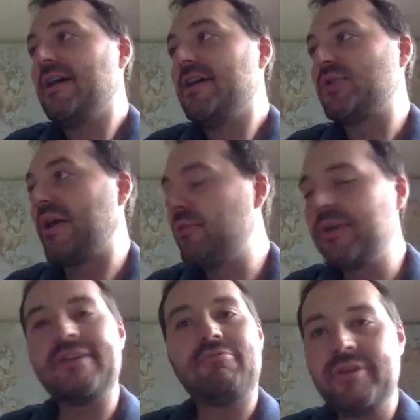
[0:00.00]
So I
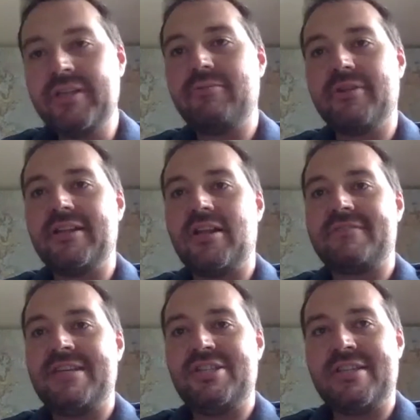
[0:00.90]
really, really, really love
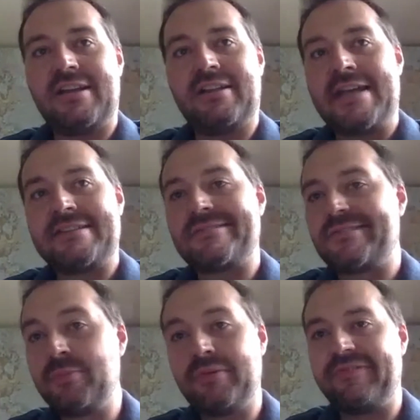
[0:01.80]
teaching that class. It's
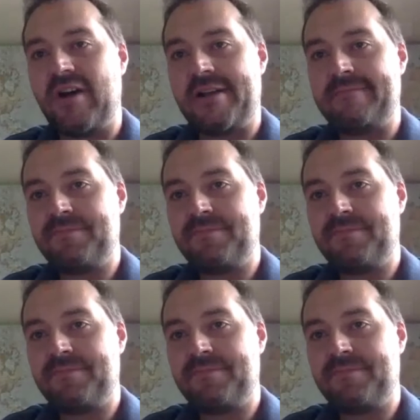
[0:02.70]
super fun.